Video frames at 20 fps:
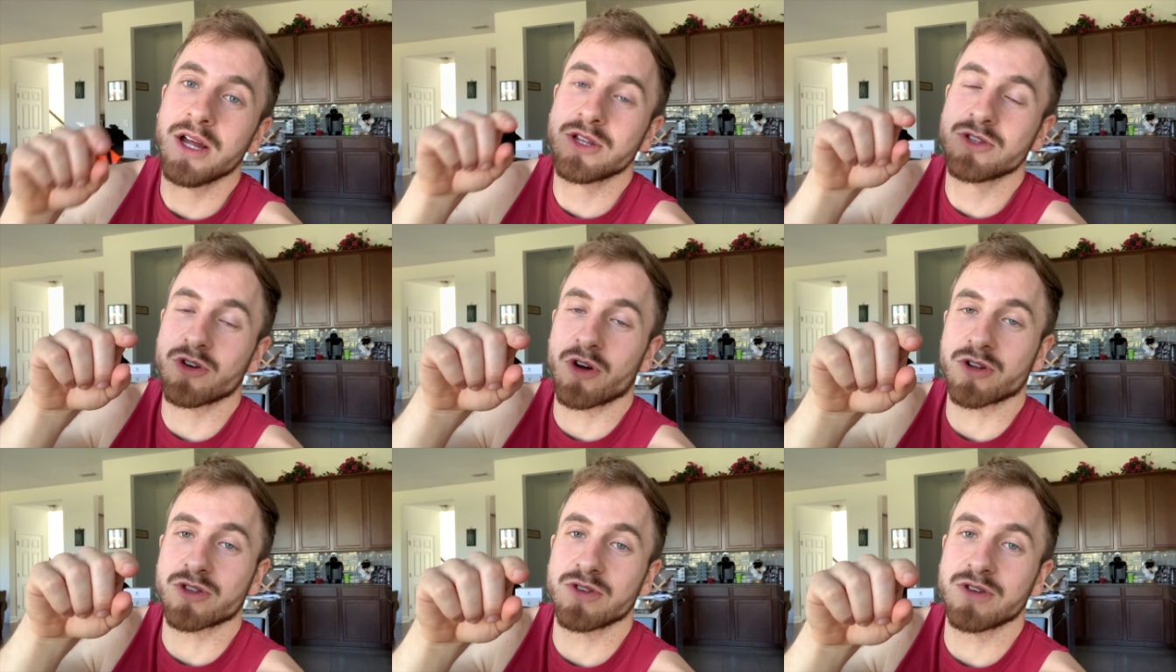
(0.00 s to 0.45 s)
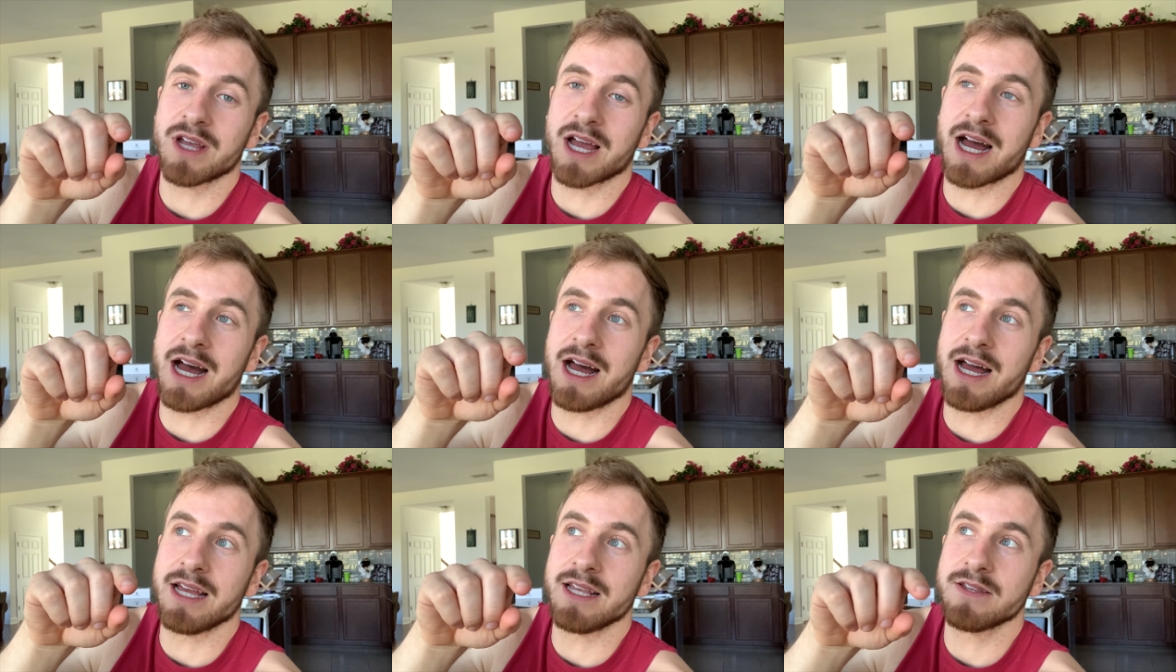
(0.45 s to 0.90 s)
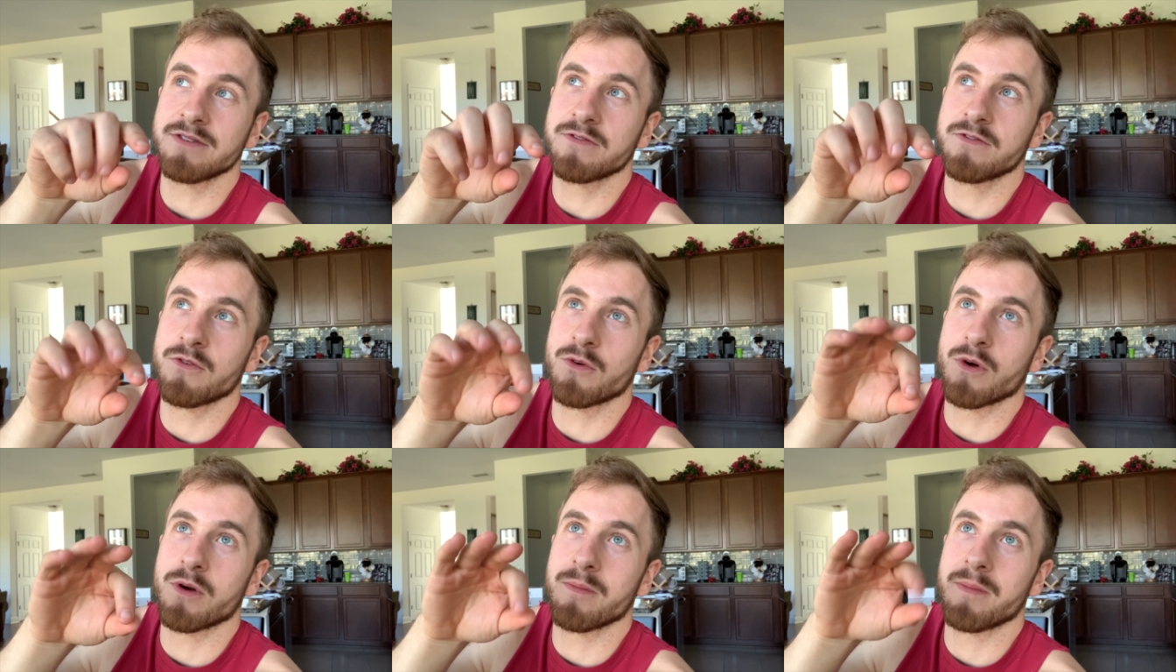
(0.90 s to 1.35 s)
Talk to you guys
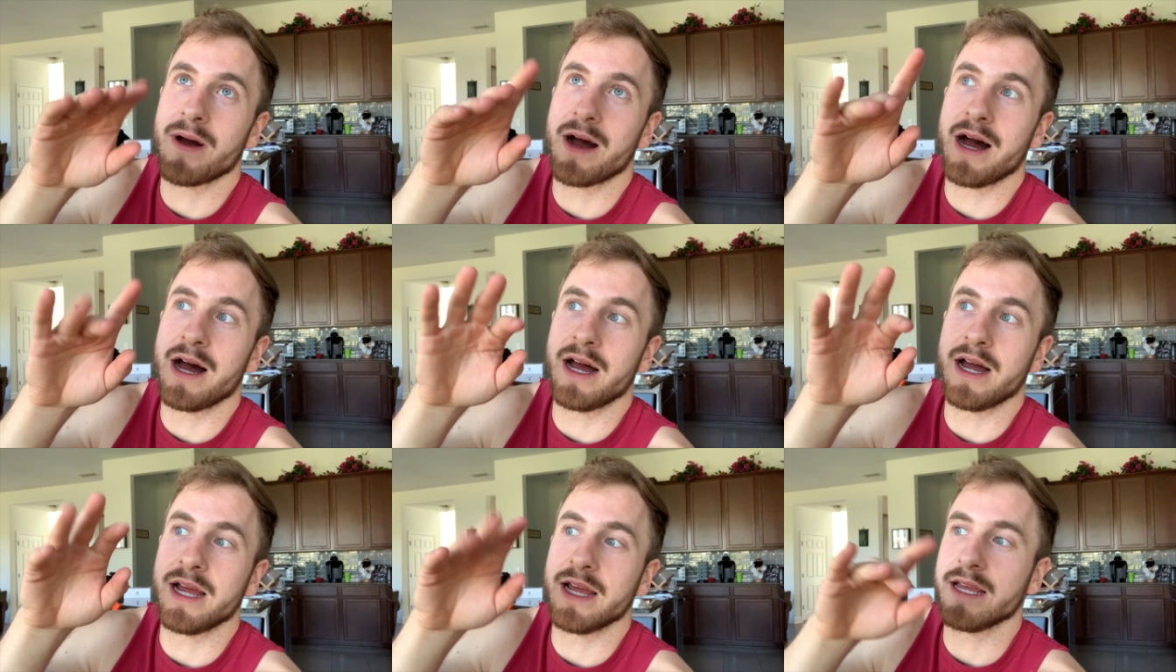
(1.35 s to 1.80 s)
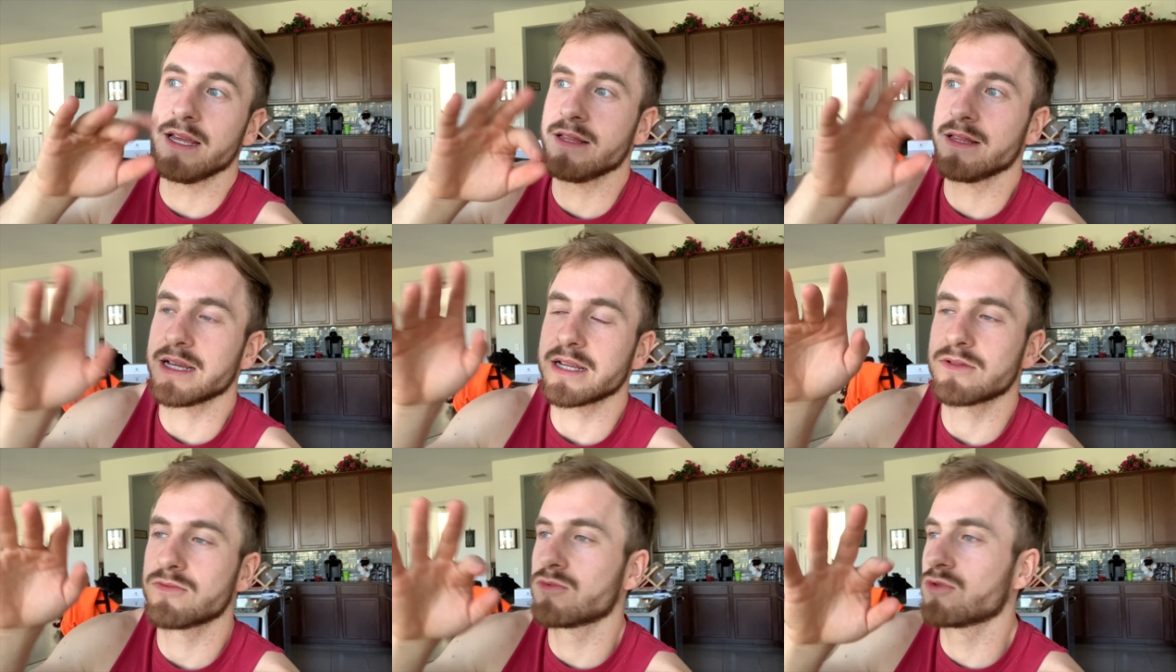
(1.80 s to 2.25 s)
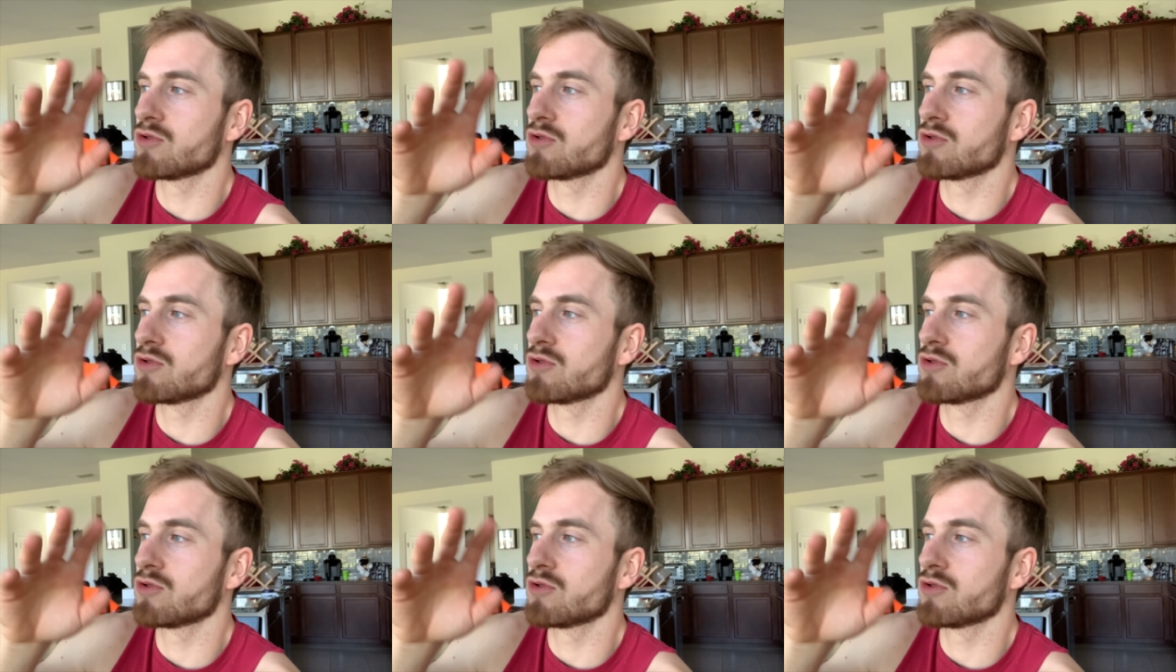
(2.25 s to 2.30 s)
for my like